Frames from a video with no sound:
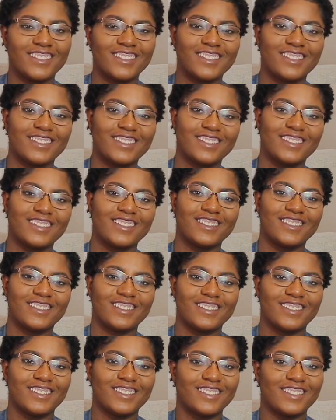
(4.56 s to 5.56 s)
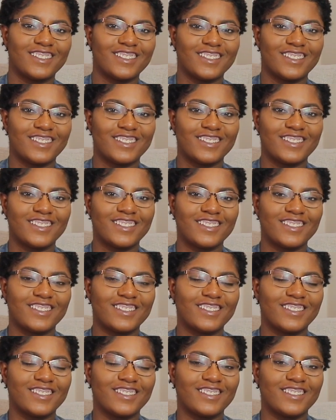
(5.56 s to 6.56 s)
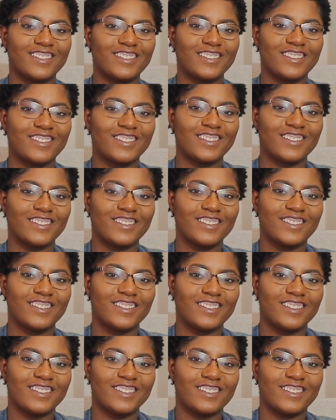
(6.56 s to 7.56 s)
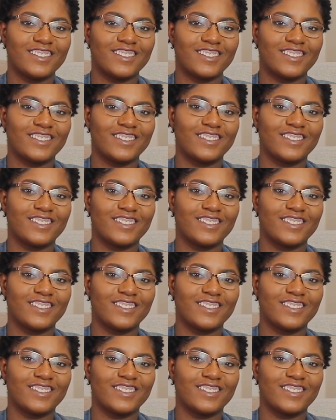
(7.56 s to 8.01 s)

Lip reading: (silent)